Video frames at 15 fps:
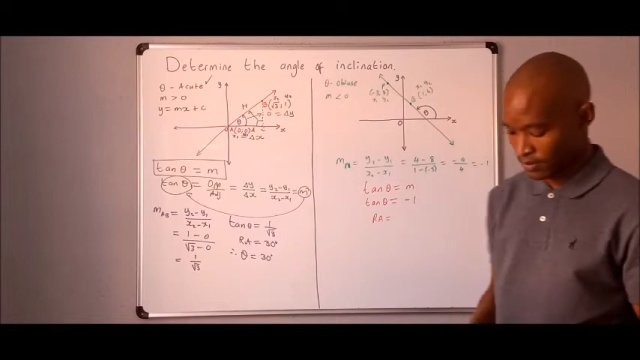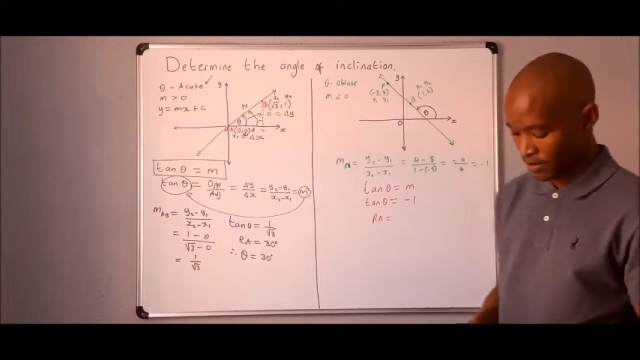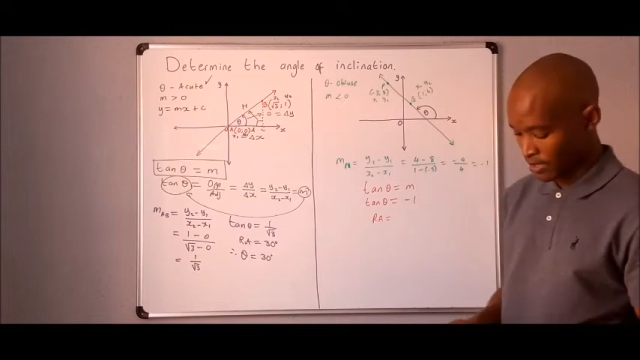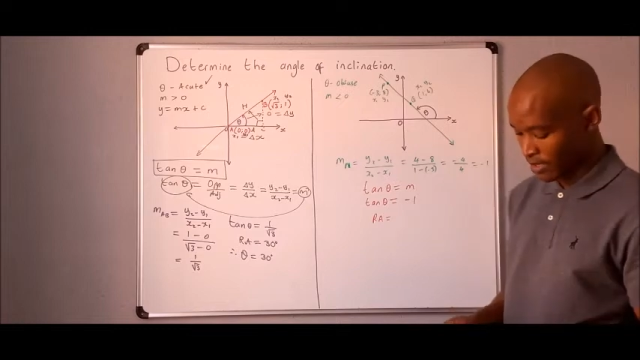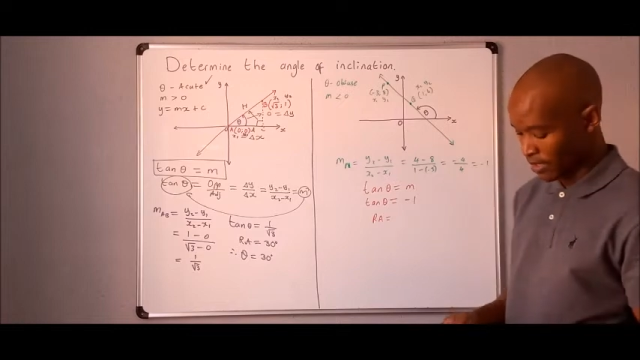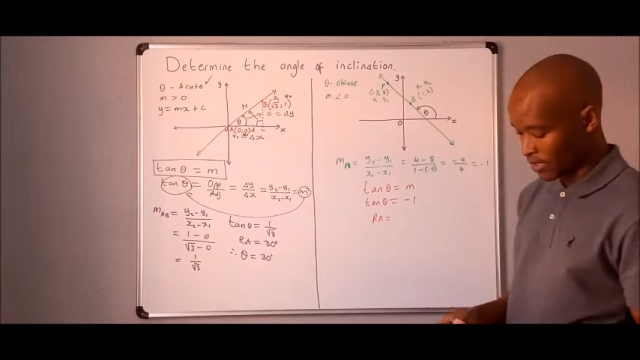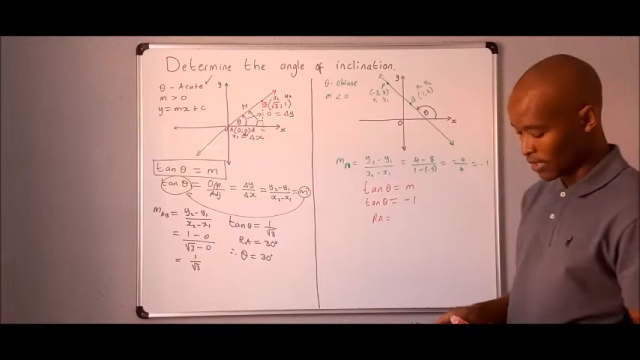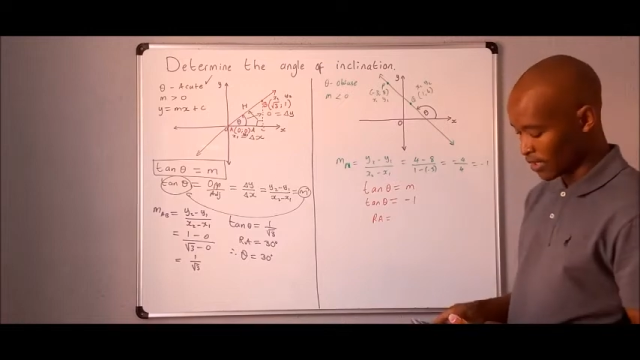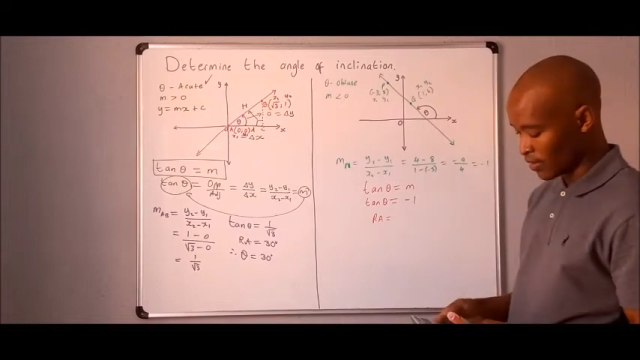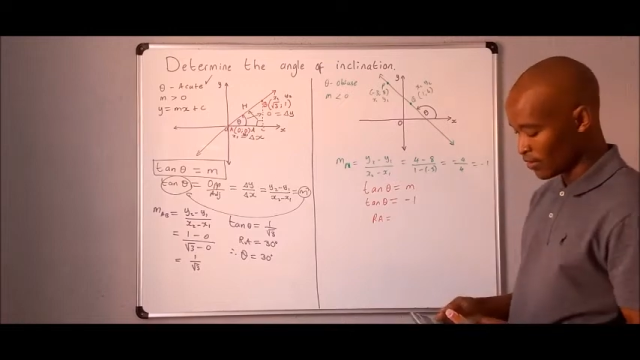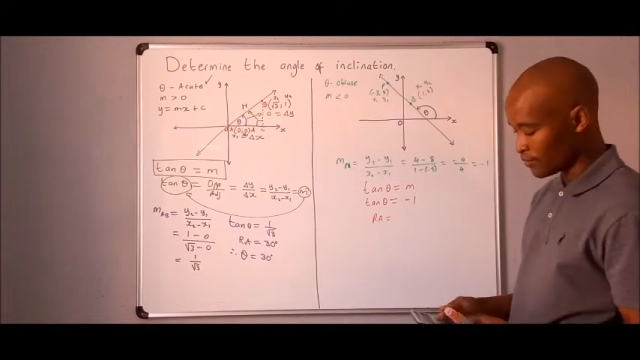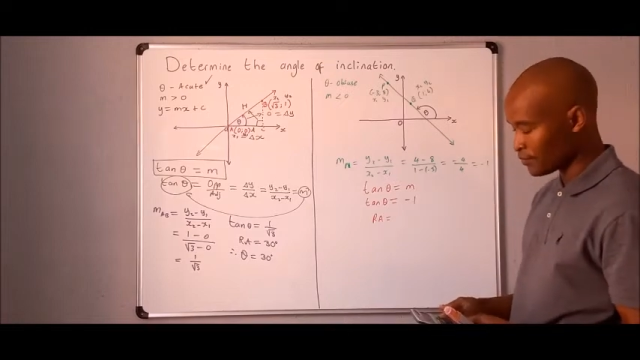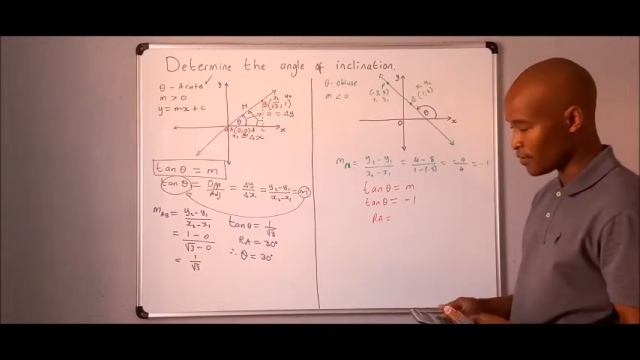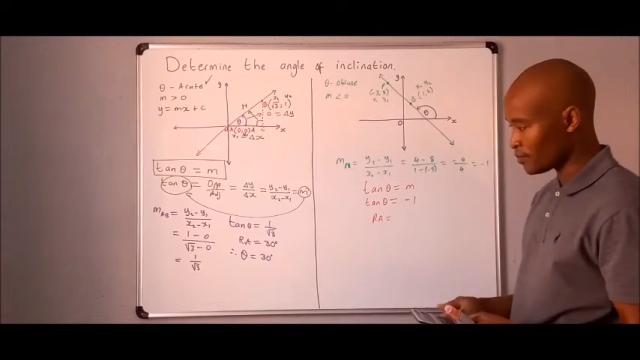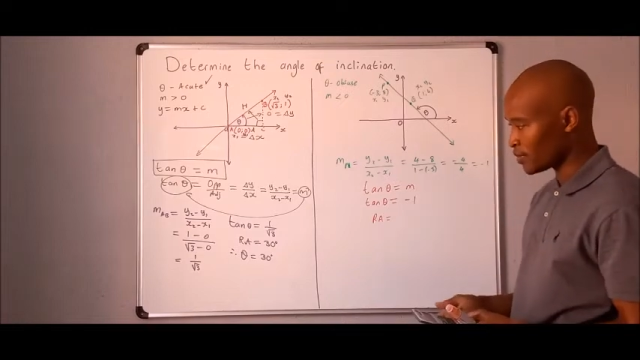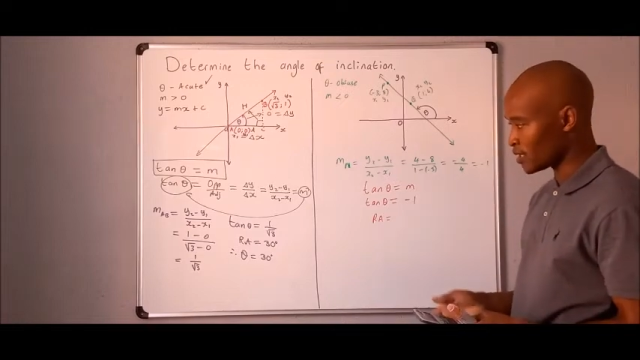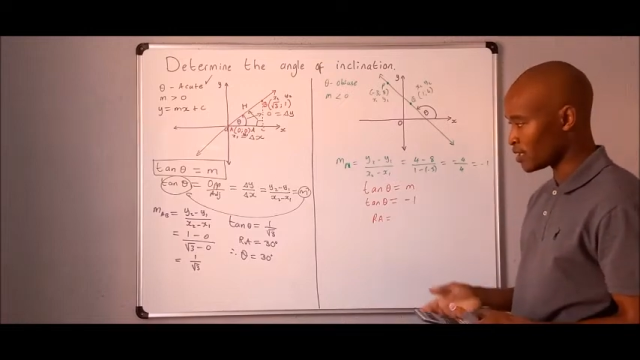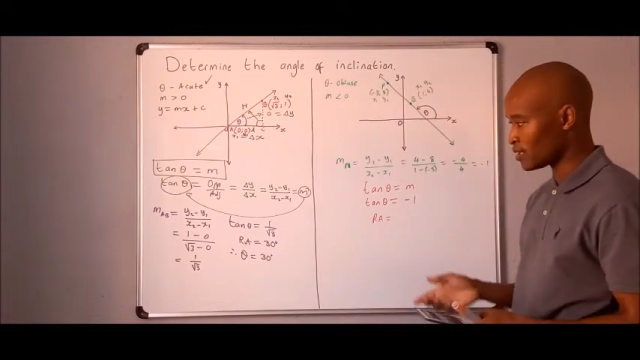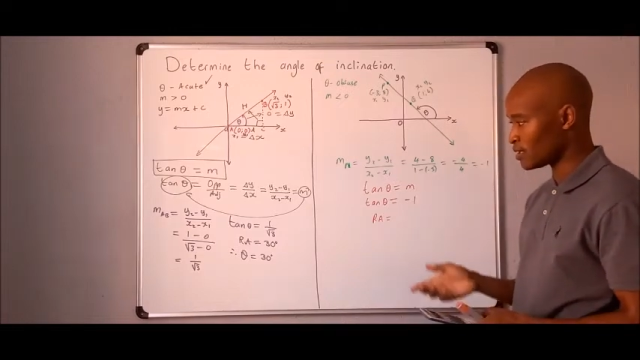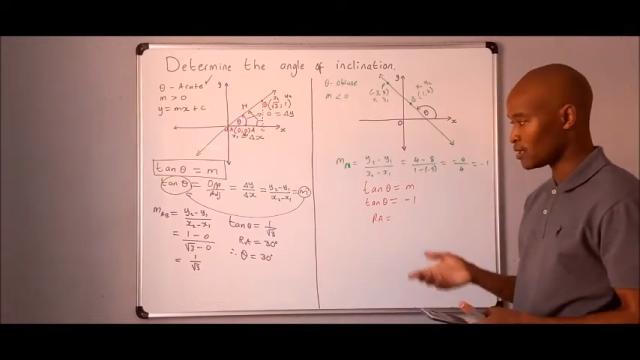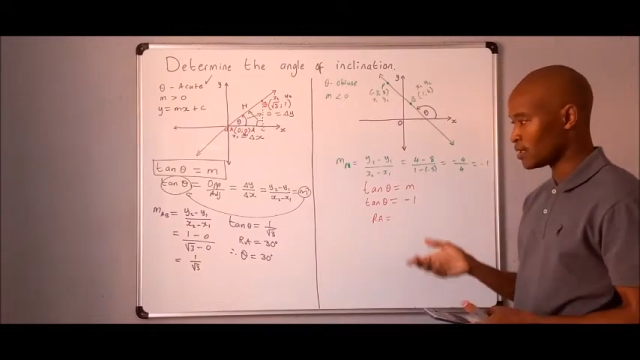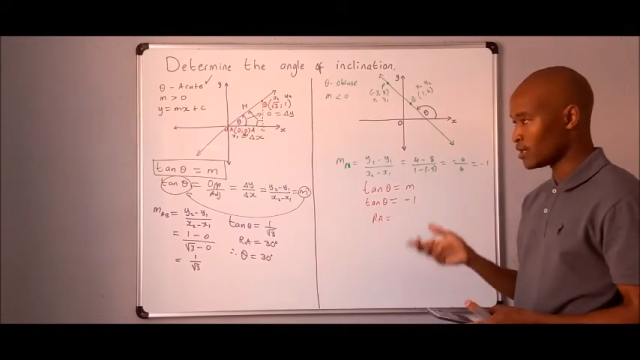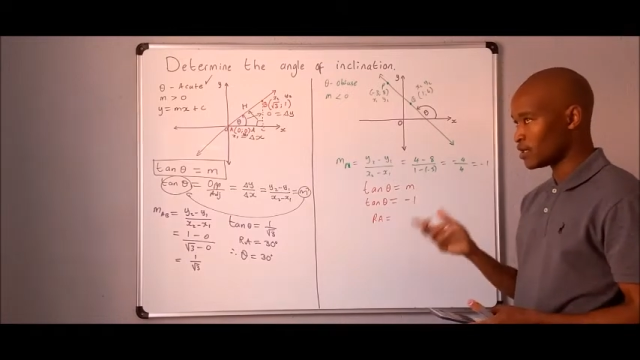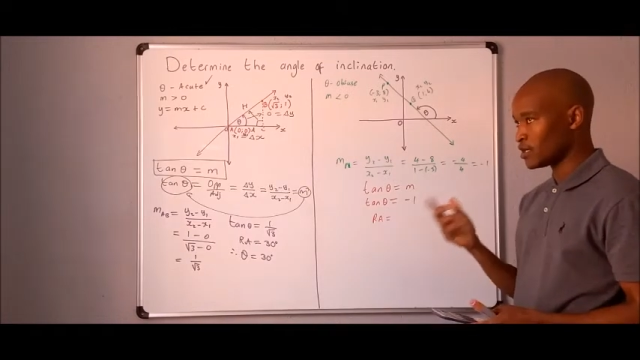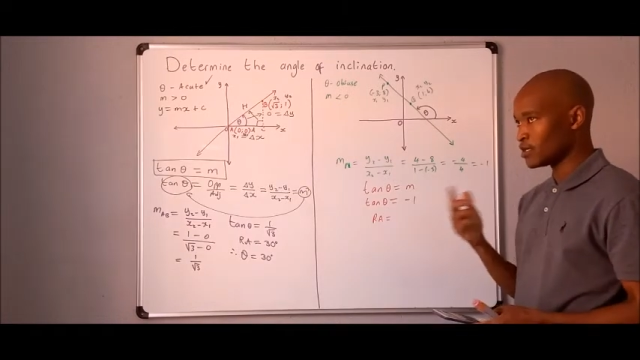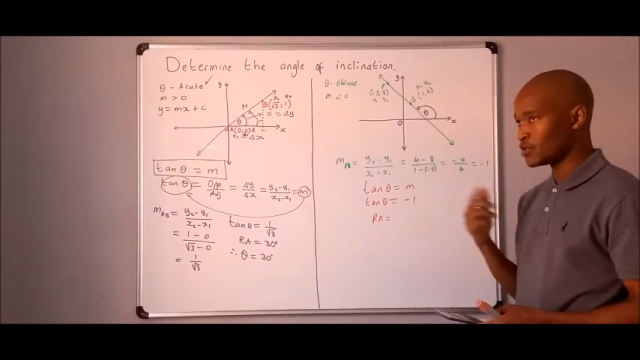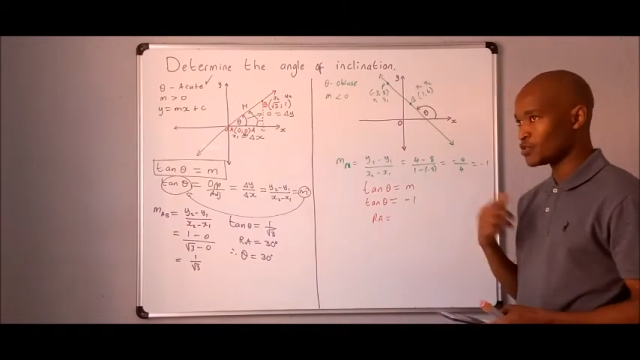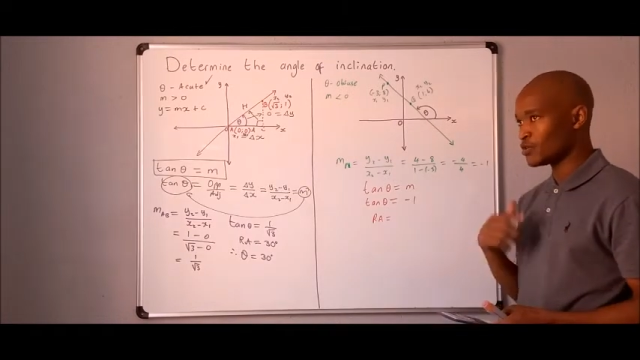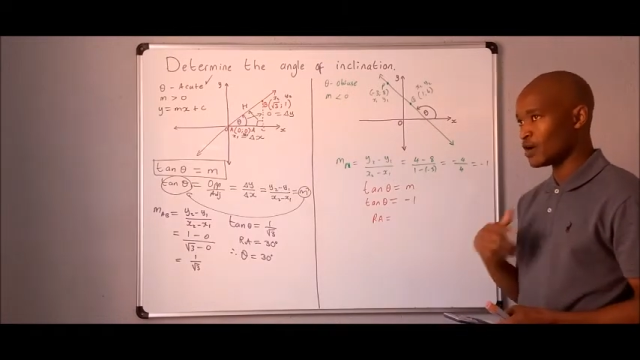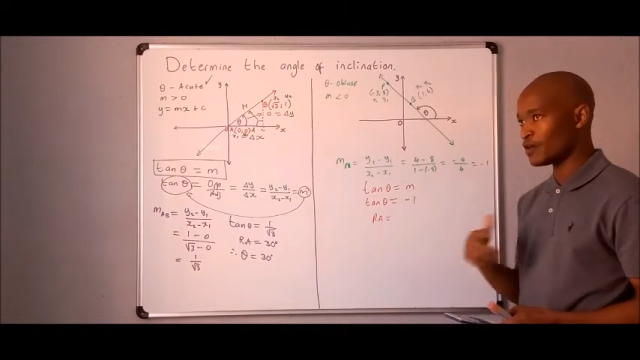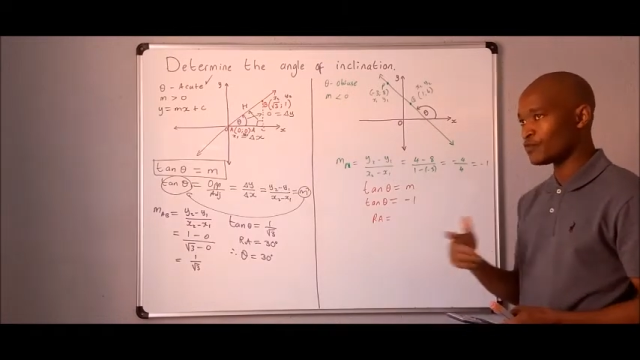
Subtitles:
okay, in our formula to